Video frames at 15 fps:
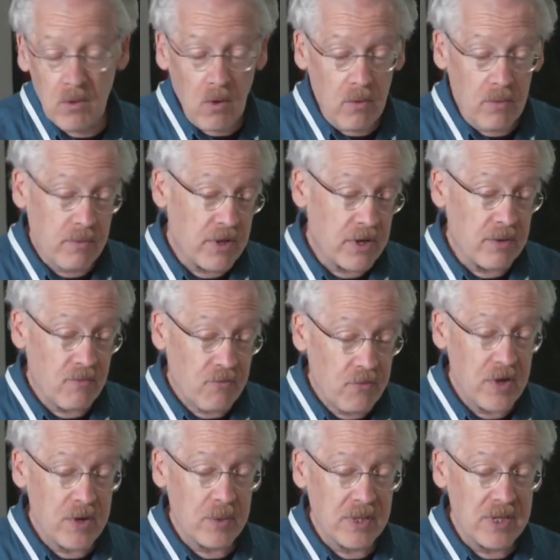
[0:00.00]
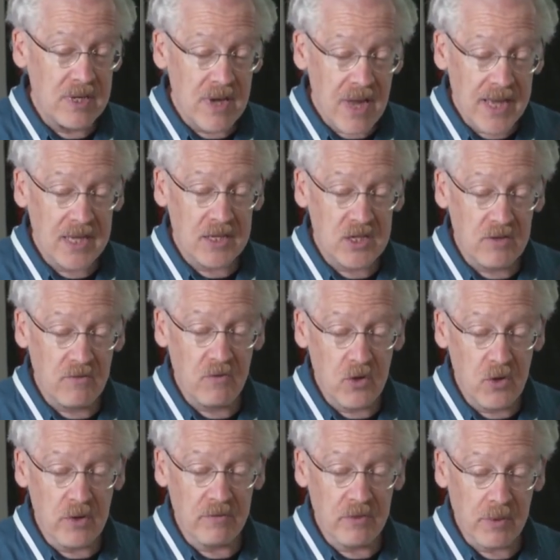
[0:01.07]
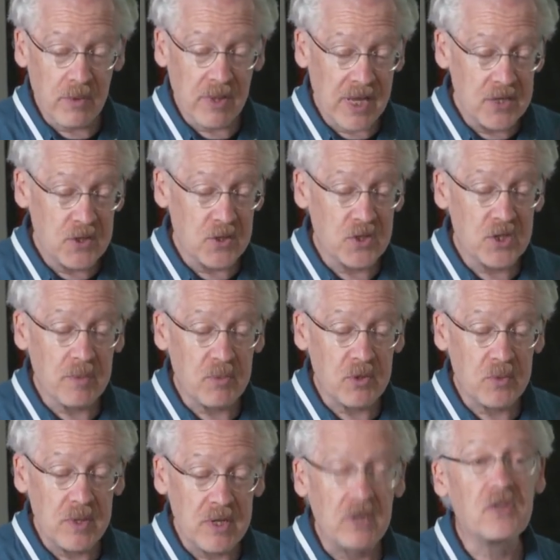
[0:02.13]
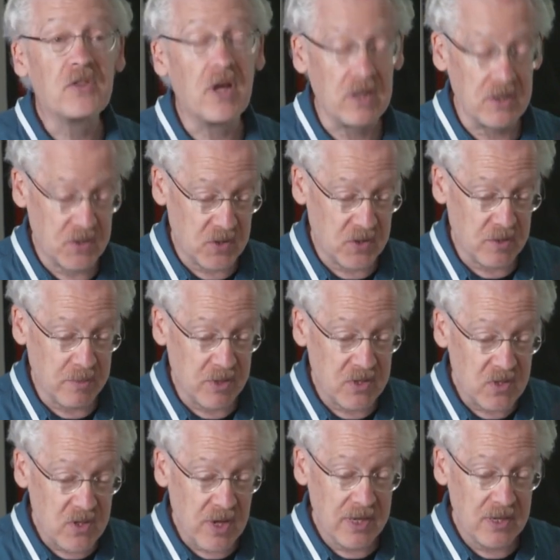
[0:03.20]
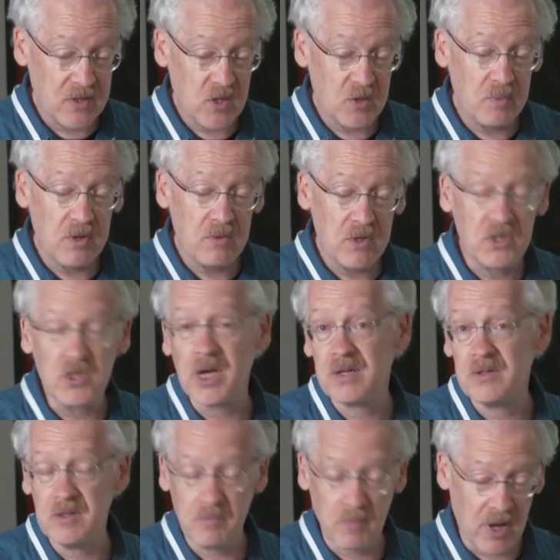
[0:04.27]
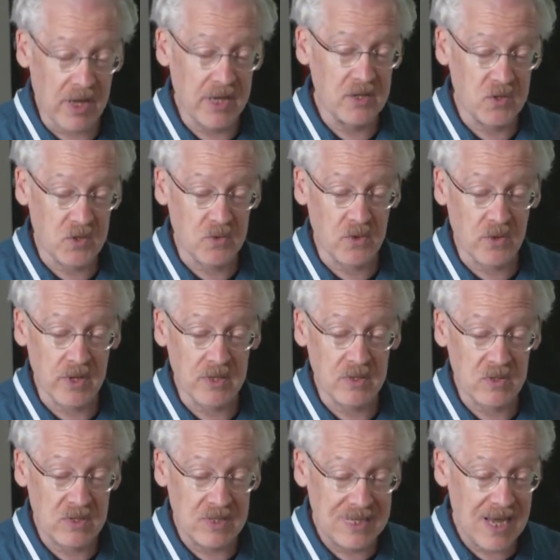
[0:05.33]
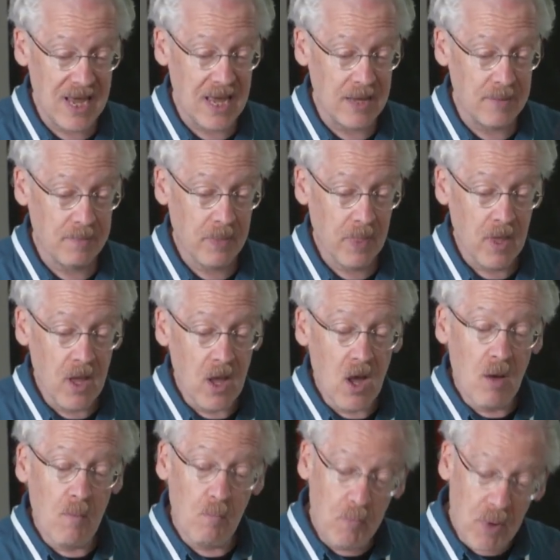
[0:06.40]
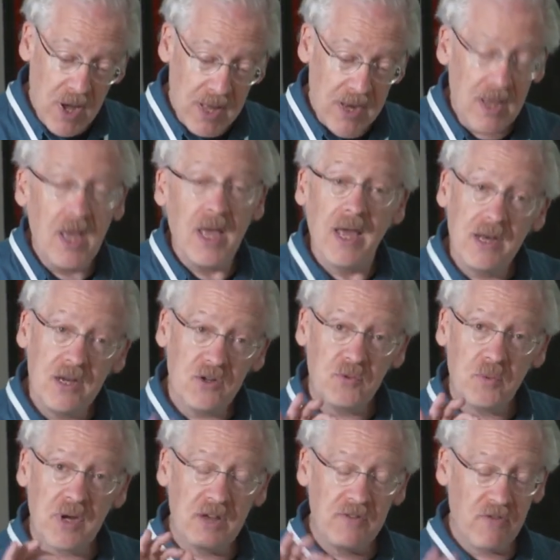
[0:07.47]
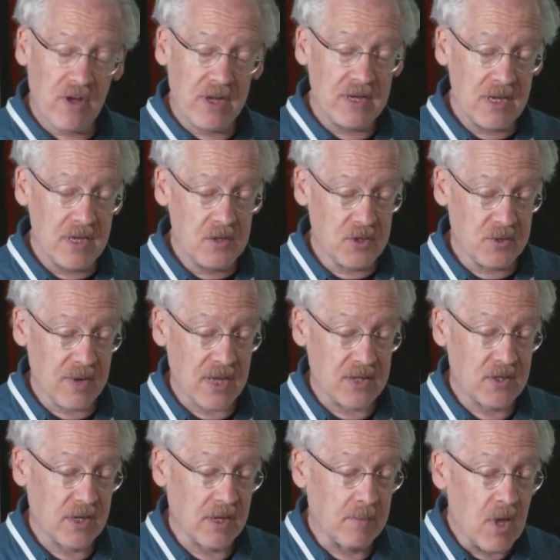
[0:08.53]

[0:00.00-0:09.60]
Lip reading: their frequently negative view of the relationship between Catholicism and science has been rejected by historians today. But, and here's what I find interesting,